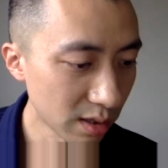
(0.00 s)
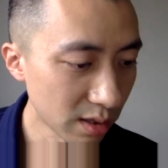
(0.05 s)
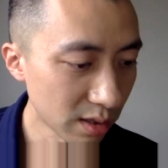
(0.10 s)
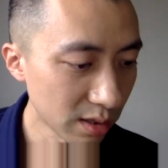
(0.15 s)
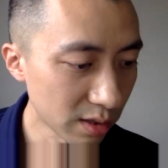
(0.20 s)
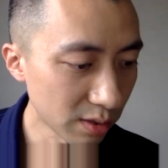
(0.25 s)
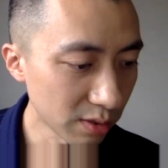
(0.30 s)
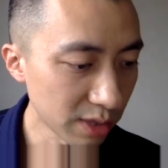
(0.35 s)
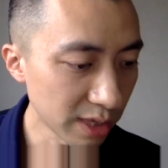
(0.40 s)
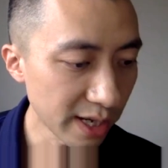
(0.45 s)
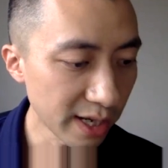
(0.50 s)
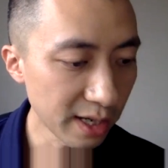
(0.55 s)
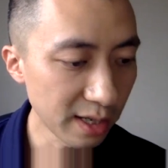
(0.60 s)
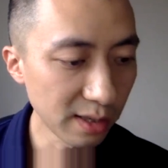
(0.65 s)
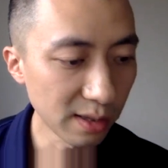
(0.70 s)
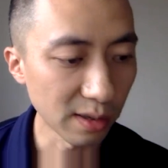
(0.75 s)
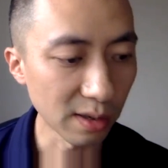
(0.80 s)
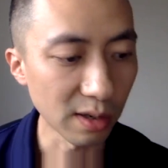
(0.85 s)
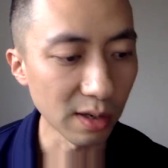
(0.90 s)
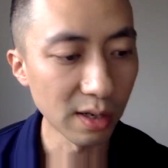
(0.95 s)
So
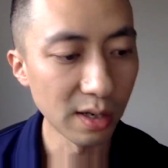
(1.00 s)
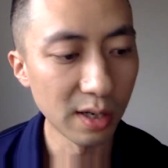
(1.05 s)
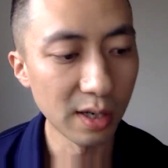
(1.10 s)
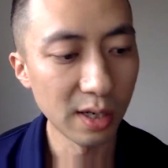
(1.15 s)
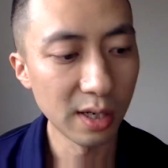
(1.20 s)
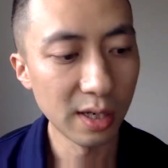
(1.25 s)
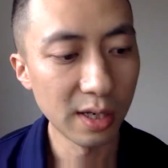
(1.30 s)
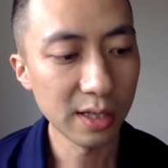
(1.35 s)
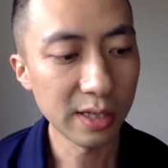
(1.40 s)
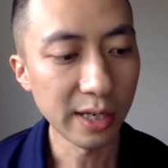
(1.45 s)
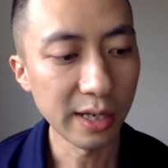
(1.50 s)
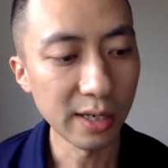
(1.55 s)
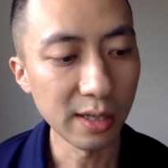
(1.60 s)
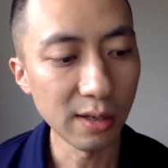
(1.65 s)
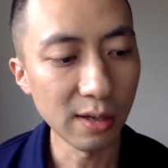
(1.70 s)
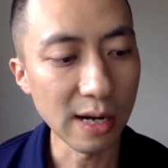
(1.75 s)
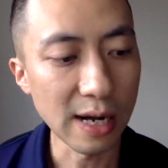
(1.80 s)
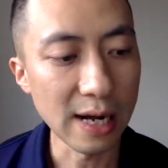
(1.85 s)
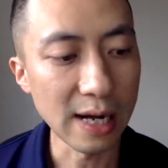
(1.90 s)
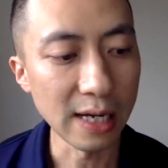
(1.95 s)
Taylor
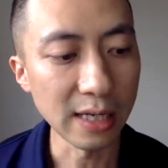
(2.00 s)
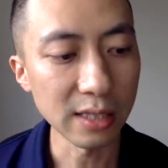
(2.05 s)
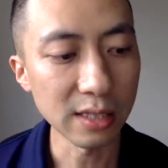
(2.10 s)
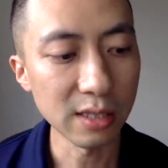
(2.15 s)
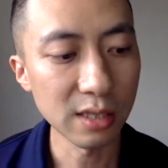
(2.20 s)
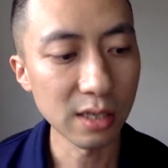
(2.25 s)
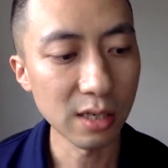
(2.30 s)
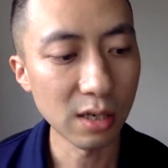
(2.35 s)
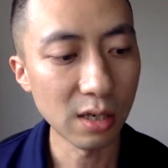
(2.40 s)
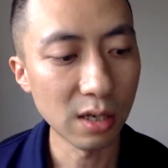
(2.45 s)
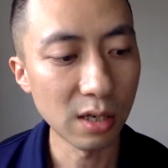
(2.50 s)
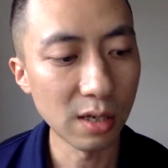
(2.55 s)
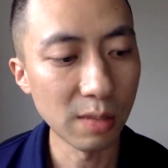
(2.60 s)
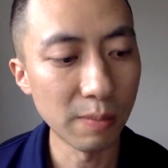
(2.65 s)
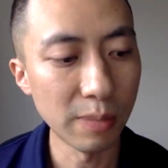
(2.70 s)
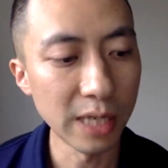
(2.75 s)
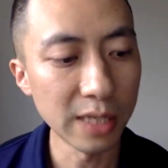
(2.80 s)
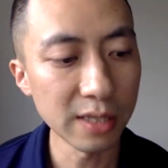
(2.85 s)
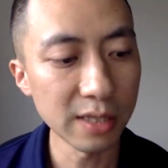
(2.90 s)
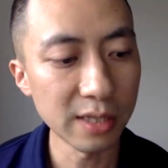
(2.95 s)
asks,
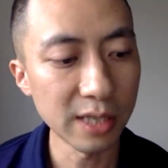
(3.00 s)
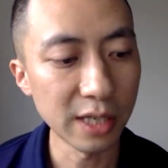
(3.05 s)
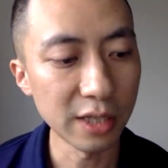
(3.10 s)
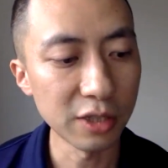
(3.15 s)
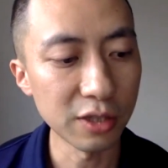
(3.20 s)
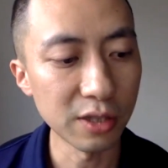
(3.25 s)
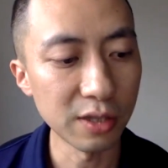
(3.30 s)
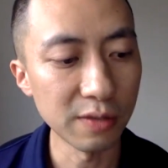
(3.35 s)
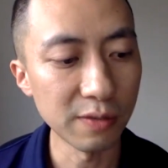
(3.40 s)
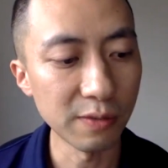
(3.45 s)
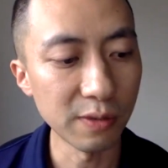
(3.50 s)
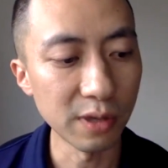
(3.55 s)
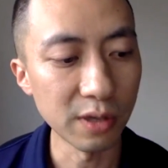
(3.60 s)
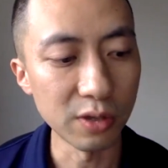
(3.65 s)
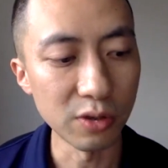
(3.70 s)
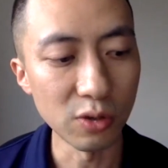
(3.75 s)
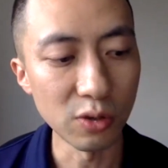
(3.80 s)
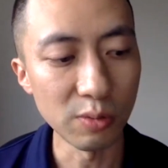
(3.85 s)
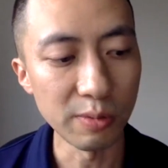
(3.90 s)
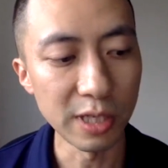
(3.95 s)
best session for a
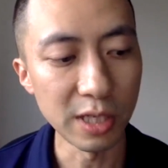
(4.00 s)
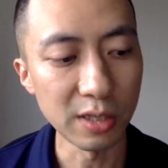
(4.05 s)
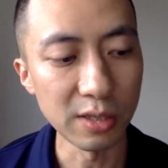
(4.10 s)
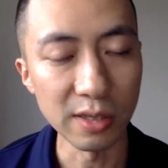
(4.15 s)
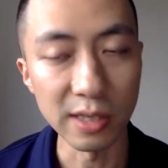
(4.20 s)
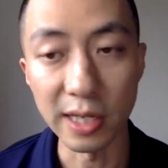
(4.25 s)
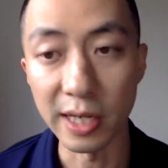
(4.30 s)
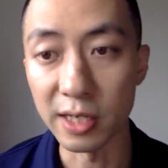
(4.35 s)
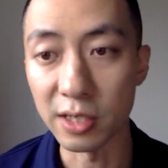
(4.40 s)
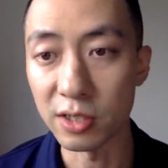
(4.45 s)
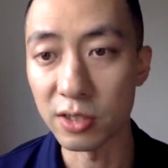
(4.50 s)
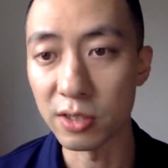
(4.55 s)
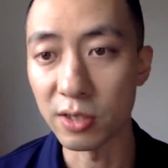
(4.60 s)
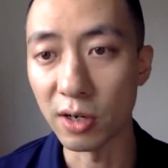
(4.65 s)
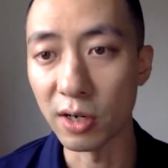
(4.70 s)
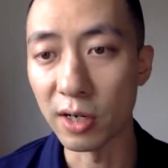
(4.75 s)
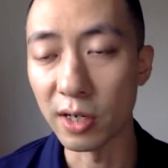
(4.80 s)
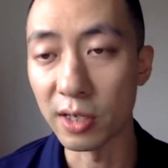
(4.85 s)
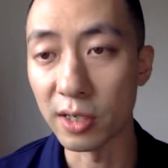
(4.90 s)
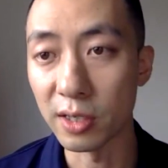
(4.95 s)
newbie to get
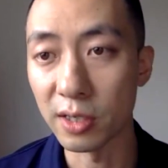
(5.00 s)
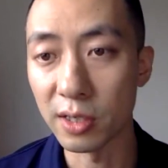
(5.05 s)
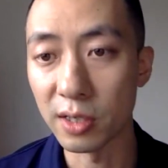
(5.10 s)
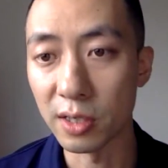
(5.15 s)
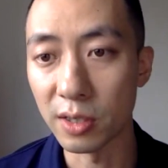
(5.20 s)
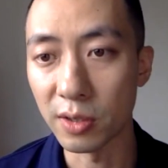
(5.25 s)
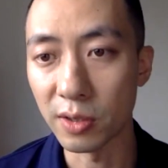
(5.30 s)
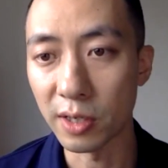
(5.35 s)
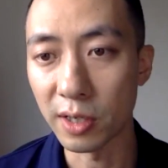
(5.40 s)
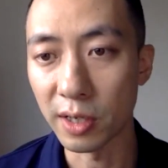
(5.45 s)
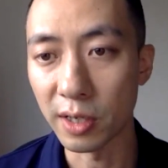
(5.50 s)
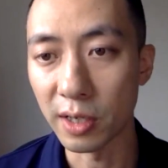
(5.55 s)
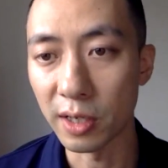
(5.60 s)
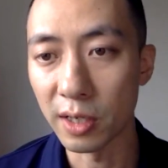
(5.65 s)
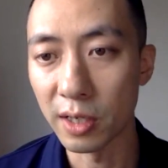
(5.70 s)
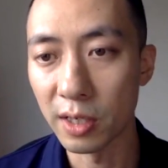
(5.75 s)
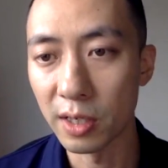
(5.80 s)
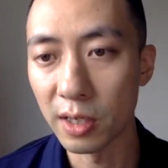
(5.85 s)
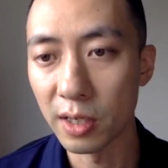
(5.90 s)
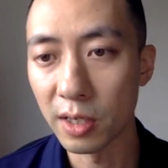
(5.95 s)
started. Okay,
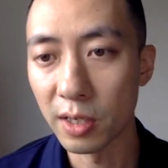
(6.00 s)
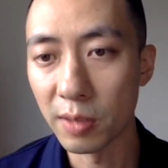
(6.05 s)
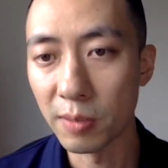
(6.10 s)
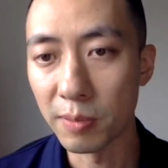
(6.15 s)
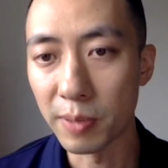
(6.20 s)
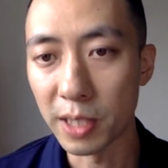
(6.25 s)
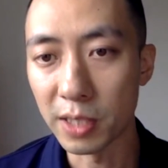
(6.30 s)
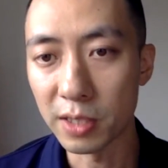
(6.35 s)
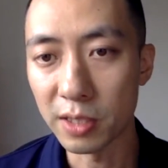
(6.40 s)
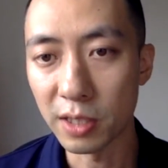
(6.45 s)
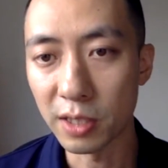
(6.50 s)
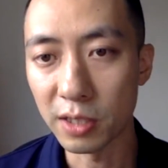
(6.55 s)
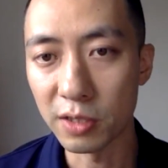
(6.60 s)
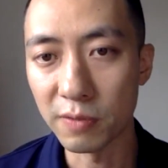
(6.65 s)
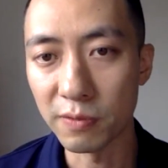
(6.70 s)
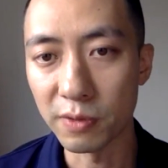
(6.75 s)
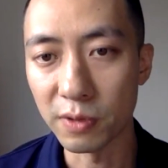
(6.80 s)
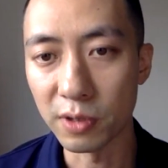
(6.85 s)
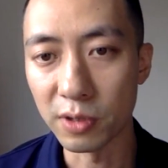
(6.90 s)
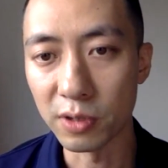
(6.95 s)
best session
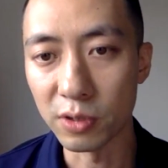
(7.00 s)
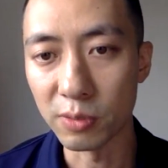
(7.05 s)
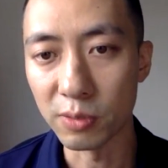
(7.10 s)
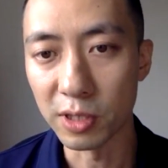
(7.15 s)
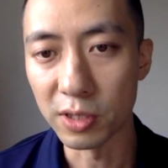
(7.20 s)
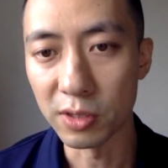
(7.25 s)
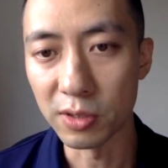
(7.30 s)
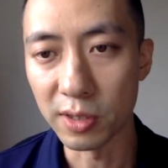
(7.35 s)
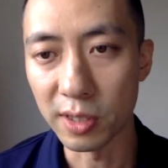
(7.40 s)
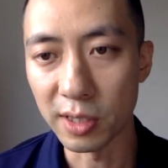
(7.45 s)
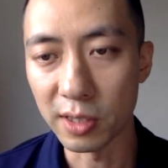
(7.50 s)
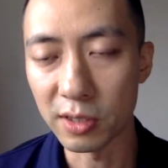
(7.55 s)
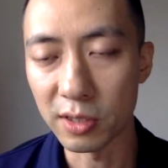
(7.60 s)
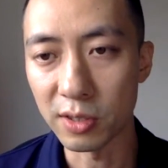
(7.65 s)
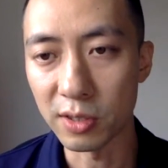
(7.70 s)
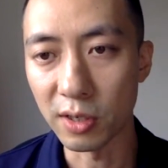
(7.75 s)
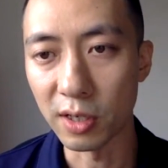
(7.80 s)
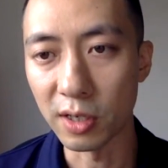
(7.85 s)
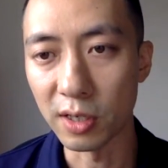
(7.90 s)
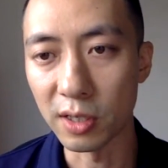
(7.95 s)
for a newbie to get
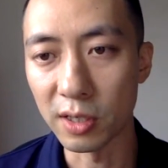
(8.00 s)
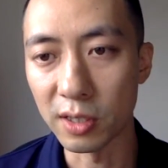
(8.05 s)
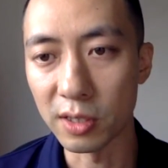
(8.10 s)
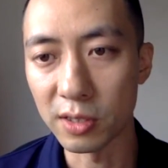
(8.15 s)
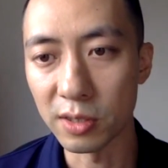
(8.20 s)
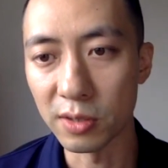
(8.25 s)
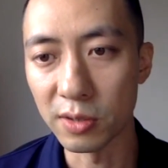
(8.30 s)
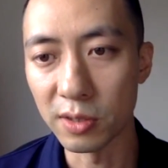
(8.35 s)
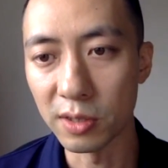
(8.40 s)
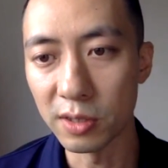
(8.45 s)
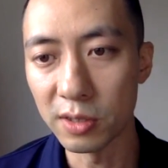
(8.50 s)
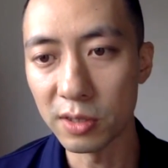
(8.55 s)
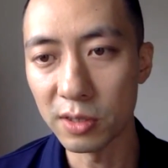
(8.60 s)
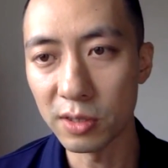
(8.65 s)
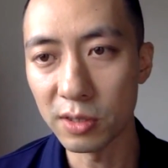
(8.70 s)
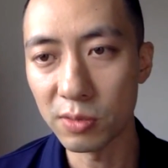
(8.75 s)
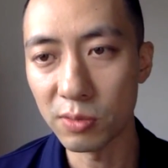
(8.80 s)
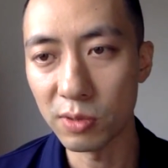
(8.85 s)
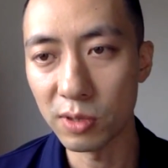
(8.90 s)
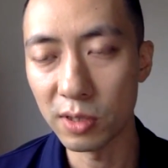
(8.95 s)
started. So this
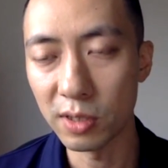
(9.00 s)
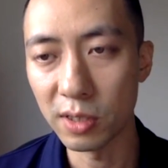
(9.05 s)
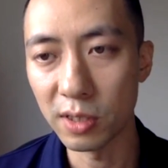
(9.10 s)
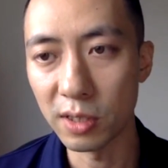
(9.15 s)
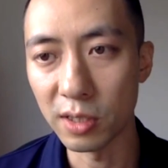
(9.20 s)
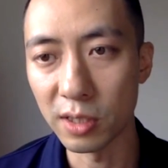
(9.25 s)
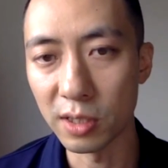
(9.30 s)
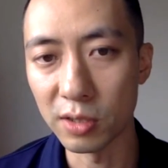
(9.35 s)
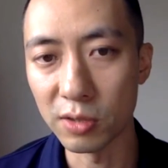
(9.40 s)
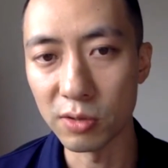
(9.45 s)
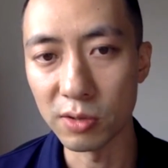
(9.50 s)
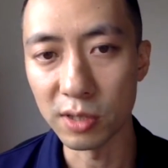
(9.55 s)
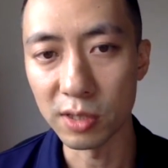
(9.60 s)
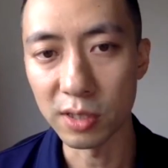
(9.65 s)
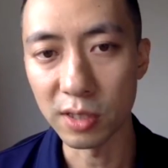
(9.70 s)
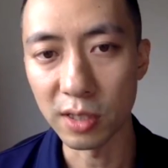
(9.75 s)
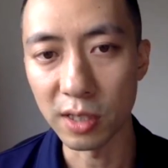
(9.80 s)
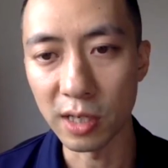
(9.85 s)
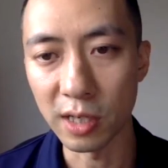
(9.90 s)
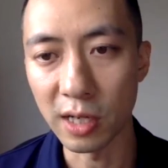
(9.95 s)
is really
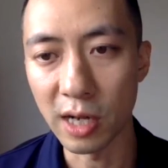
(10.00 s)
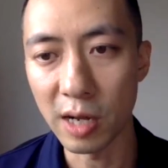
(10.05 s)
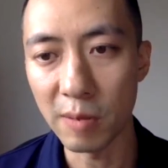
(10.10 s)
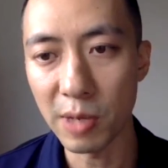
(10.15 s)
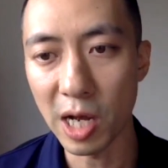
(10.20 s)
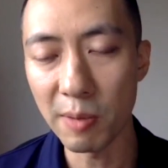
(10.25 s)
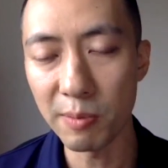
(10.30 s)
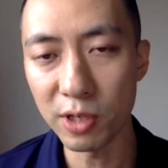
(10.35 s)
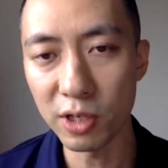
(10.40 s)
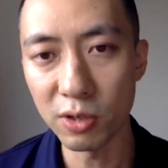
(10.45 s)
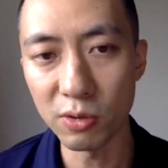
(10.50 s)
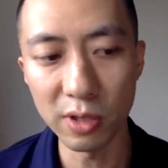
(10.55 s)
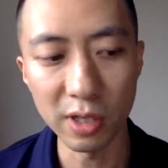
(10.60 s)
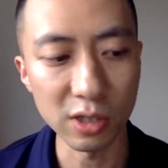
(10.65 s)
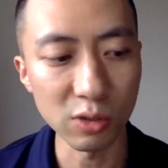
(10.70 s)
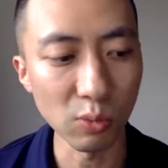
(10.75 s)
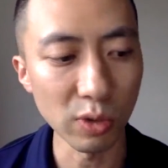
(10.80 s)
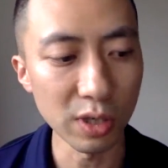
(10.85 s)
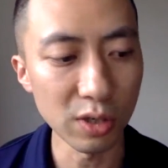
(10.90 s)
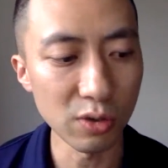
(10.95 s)
interesting. And I'm
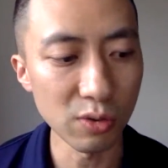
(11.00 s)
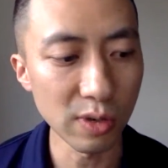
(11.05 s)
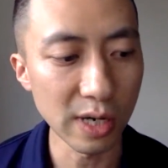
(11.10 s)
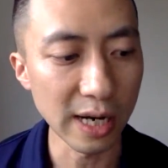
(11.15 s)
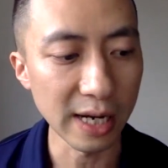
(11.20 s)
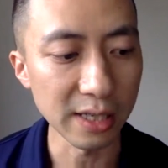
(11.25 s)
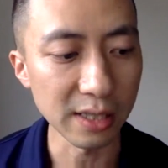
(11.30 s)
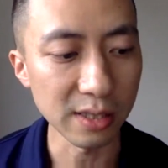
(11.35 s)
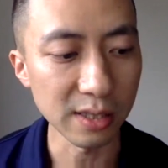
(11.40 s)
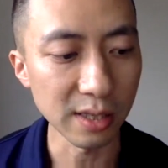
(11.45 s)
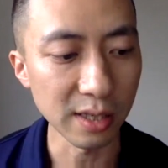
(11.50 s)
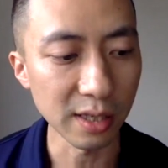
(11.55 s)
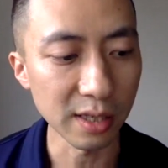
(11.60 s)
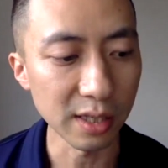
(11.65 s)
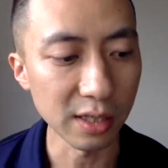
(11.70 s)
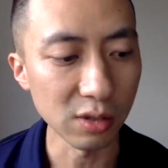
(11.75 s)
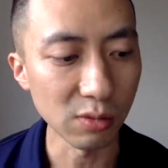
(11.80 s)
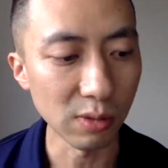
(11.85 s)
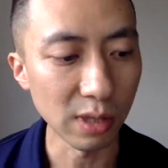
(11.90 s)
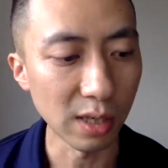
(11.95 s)
curious, what do you guys think
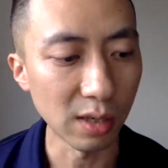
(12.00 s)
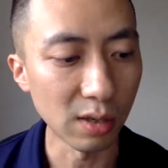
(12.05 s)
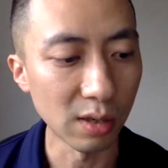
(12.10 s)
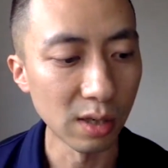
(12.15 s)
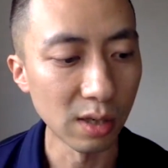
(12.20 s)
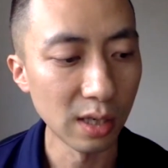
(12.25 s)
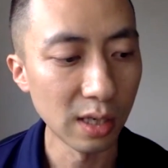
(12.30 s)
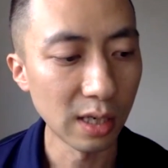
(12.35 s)
as well?